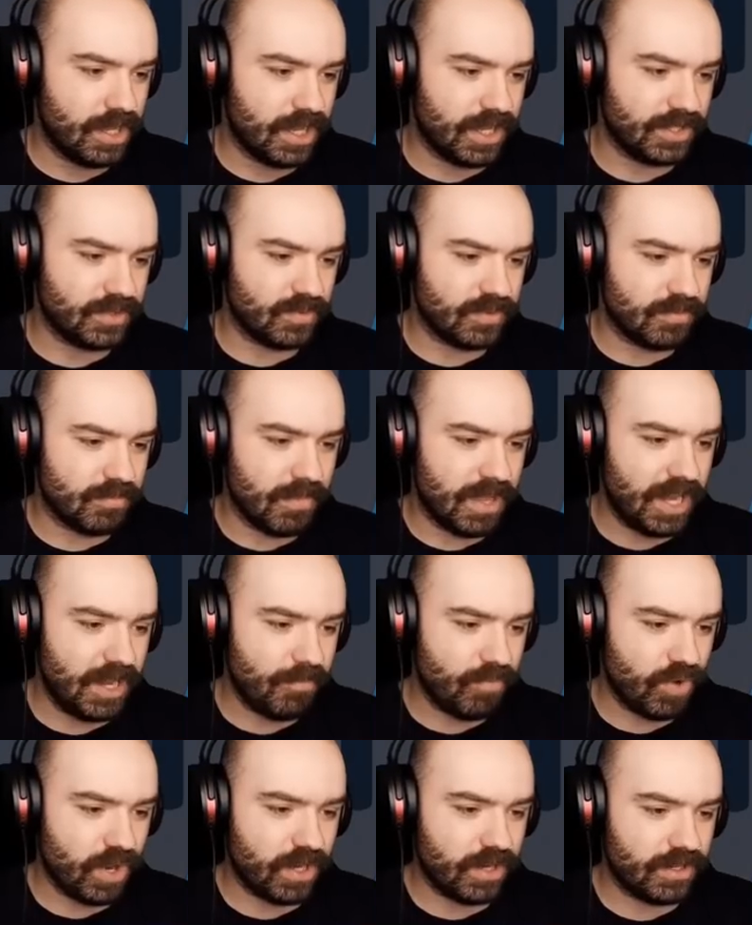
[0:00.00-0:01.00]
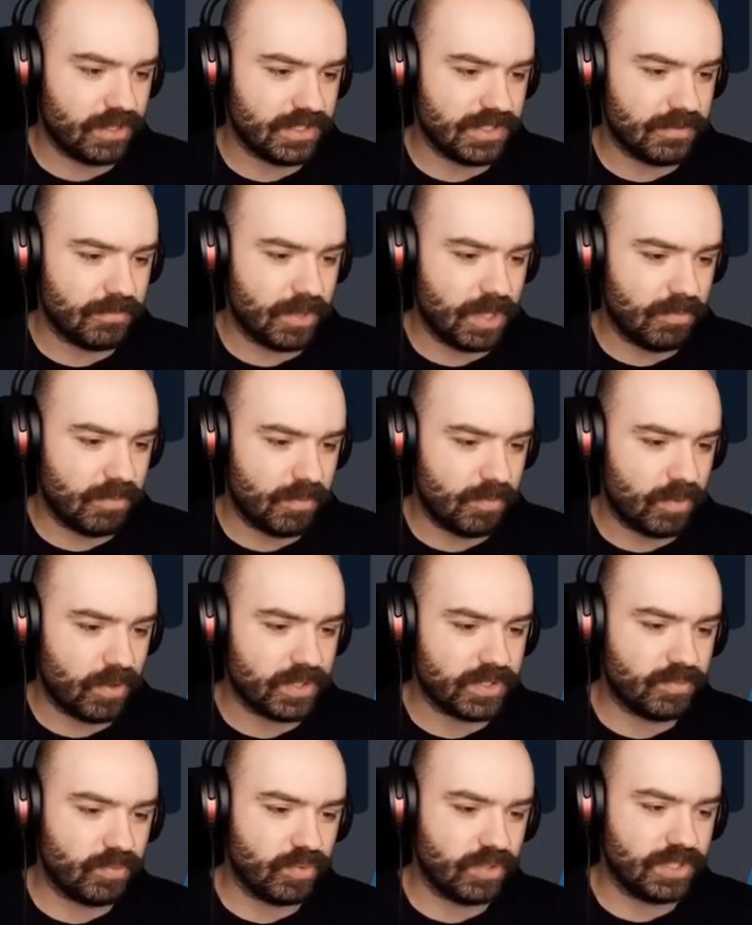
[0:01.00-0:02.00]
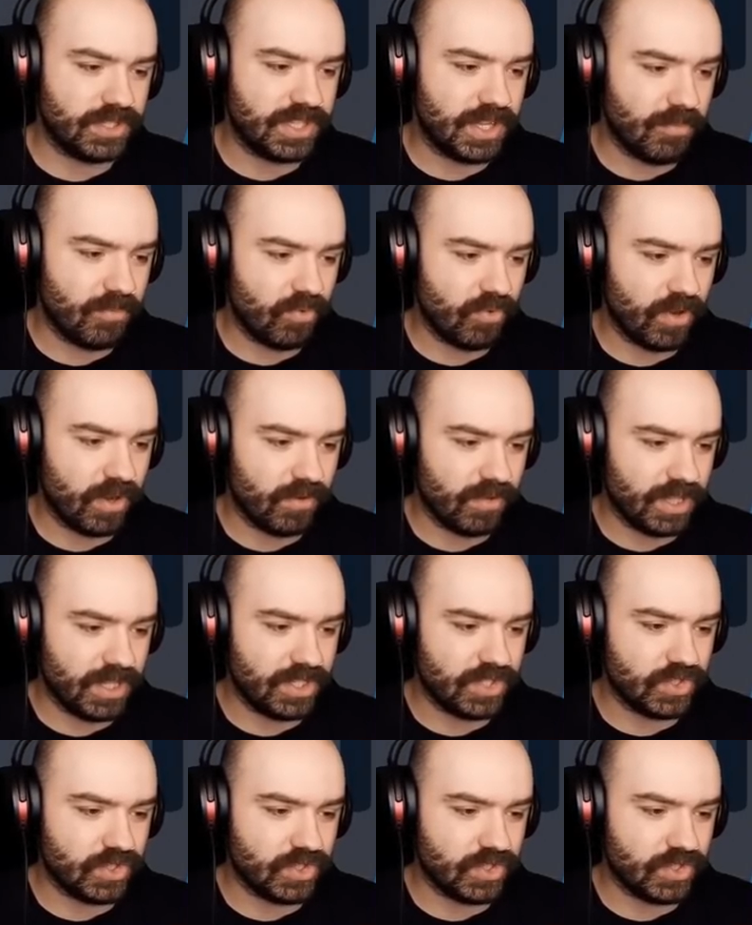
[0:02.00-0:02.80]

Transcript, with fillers: As with many predators, it may be possible to temporarily